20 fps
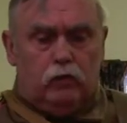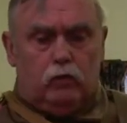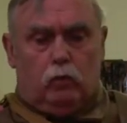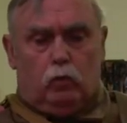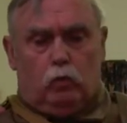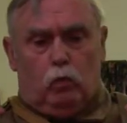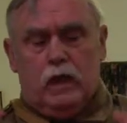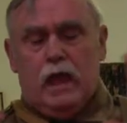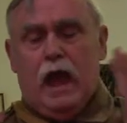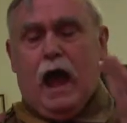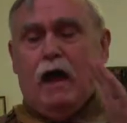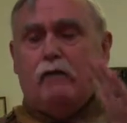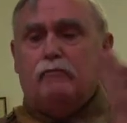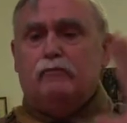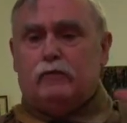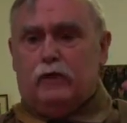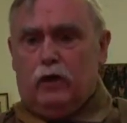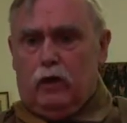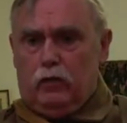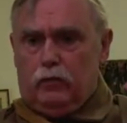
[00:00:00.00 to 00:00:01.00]
We
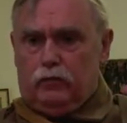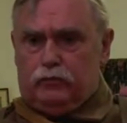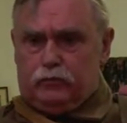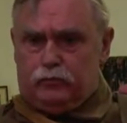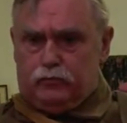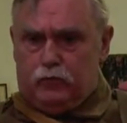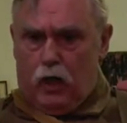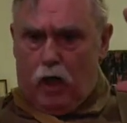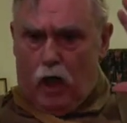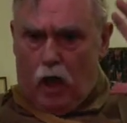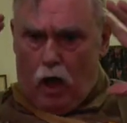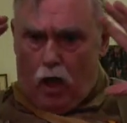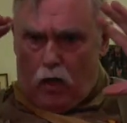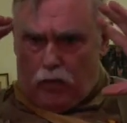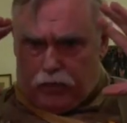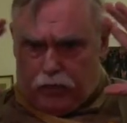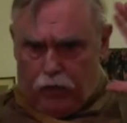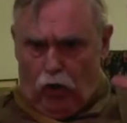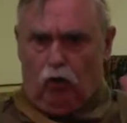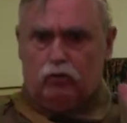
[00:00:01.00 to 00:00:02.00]
have
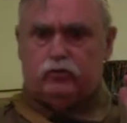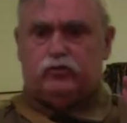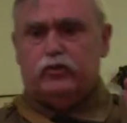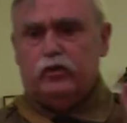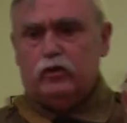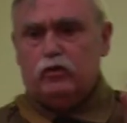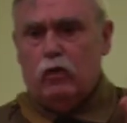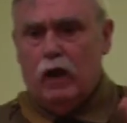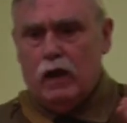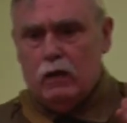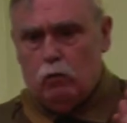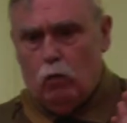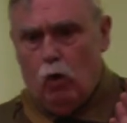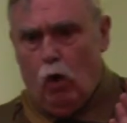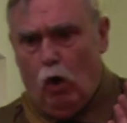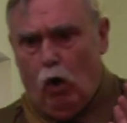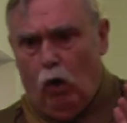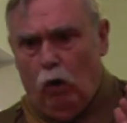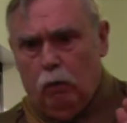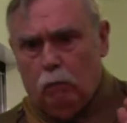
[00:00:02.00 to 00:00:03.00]
thoughts of the Great
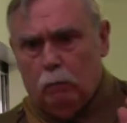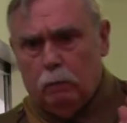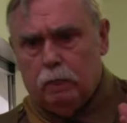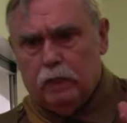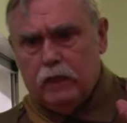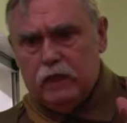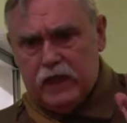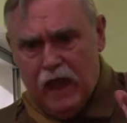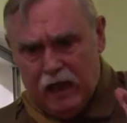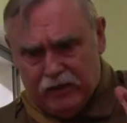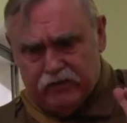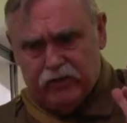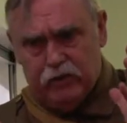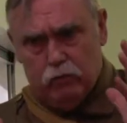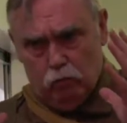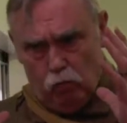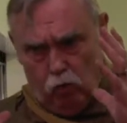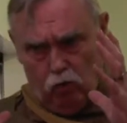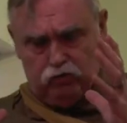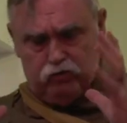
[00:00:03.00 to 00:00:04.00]
War. Yes,
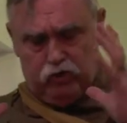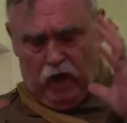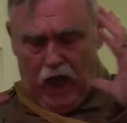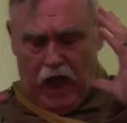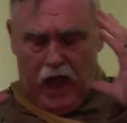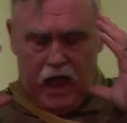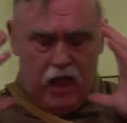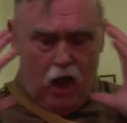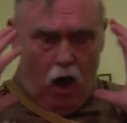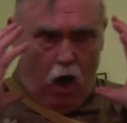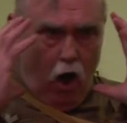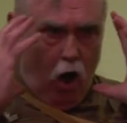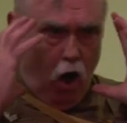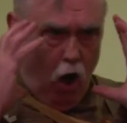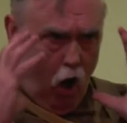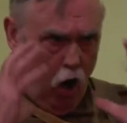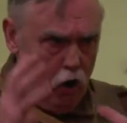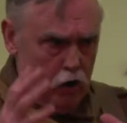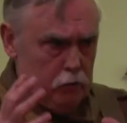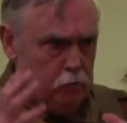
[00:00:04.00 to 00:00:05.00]
it was a
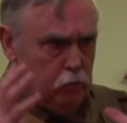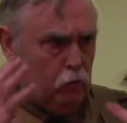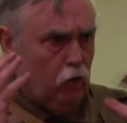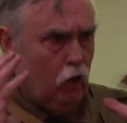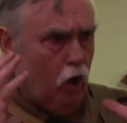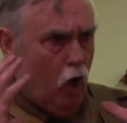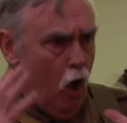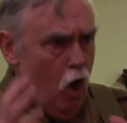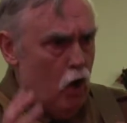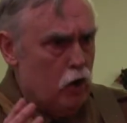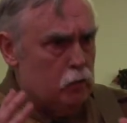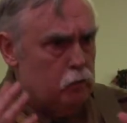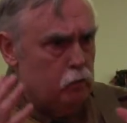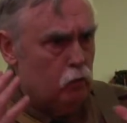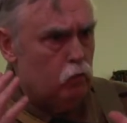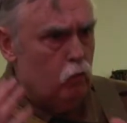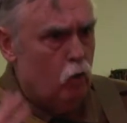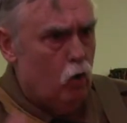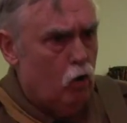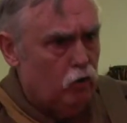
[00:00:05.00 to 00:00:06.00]
horrible,
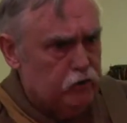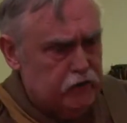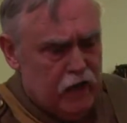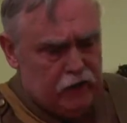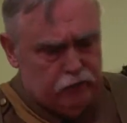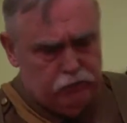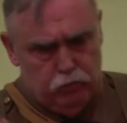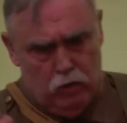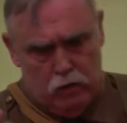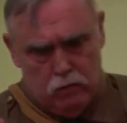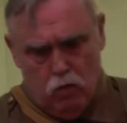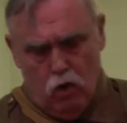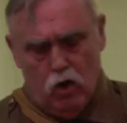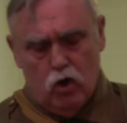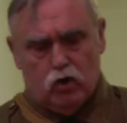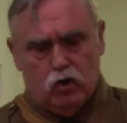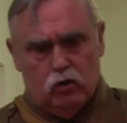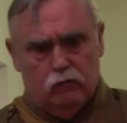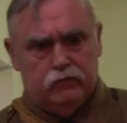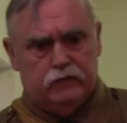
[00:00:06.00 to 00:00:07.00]
horrible war. Yes, we
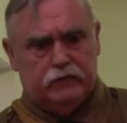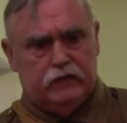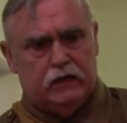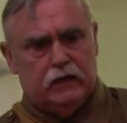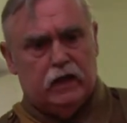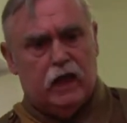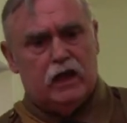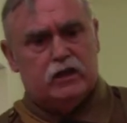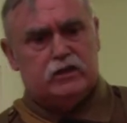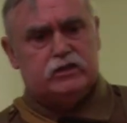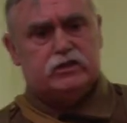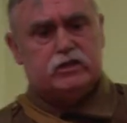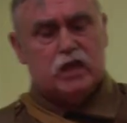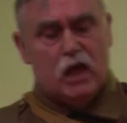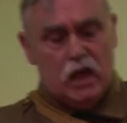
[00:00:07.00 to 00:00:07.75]
were covered in lice.